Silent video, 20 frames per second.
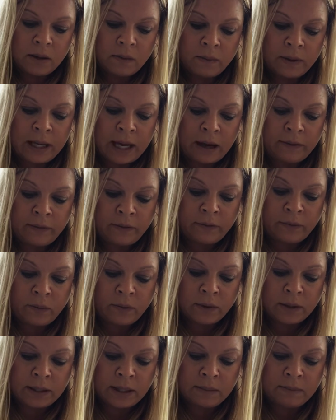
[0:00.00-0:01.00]
We have to
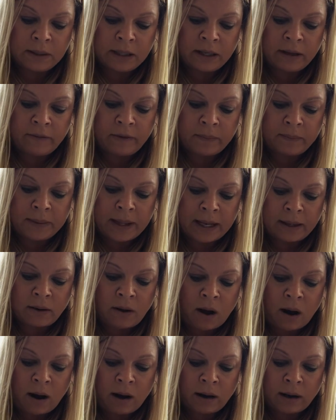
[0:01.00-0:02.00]
force him to give up that
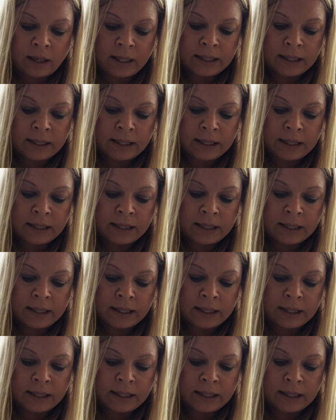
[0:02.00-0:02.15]
card.